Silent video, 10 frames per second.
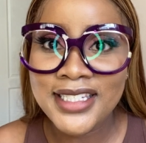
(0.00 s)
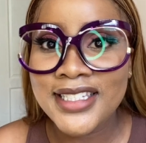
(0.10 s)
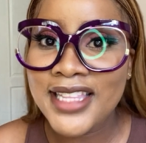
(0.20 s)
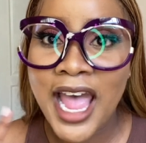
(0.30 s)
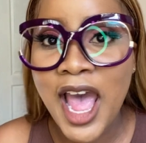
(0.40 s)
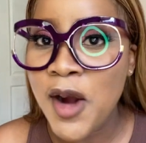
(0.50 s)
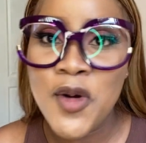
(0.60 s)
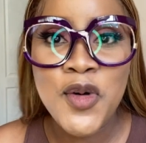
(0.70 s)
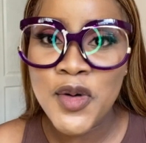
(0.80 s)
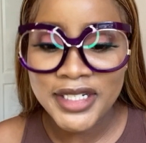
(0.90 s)
just how
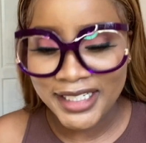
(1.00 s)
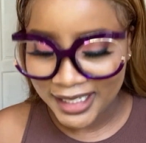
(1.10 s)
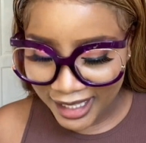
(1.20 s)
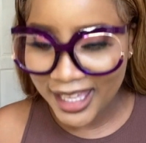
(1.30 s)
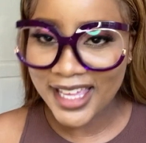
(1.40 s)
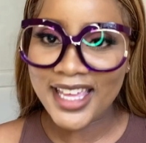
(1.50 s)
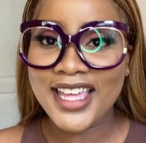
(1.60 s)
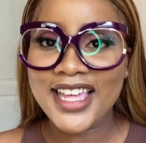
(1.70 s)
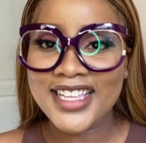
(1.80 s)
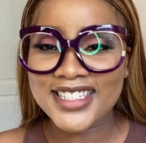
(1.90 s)
good she
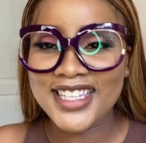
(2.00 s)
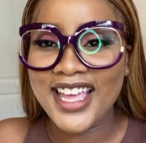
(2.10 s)
is.